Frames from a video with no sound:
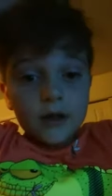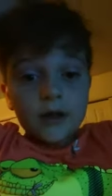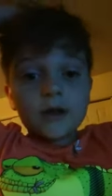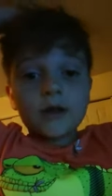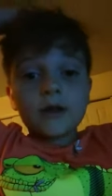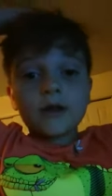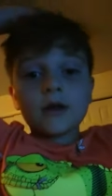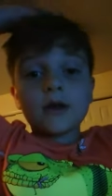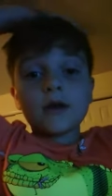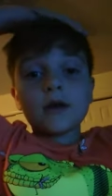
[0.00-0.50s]
I
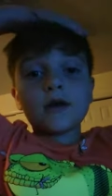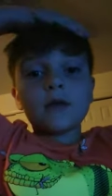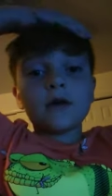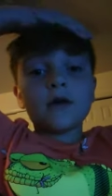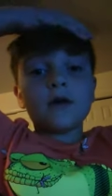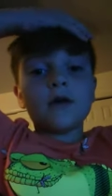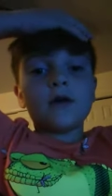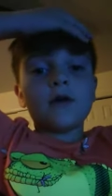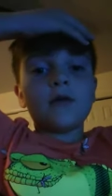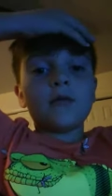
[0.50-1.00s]
think.
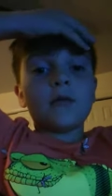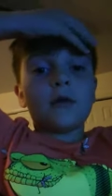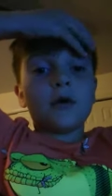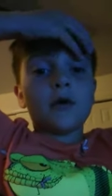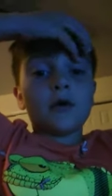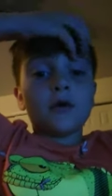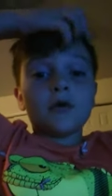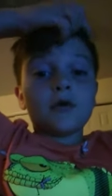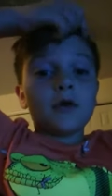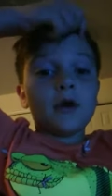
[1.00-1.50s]

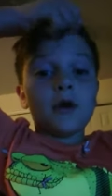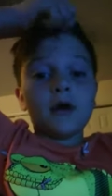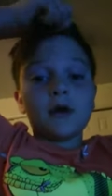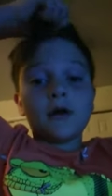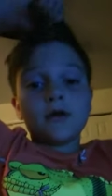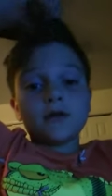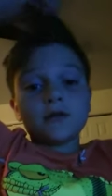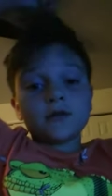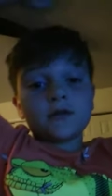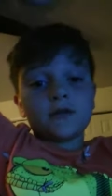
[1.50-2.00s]
Omar's at
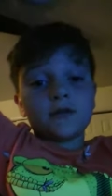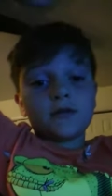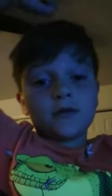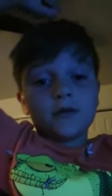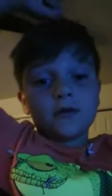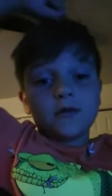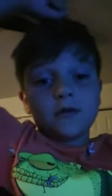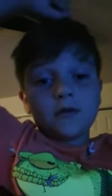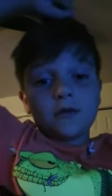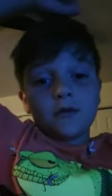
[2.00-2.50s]
our
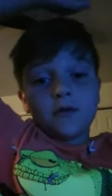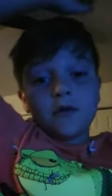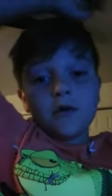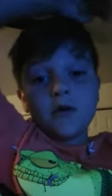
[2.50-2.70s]
school.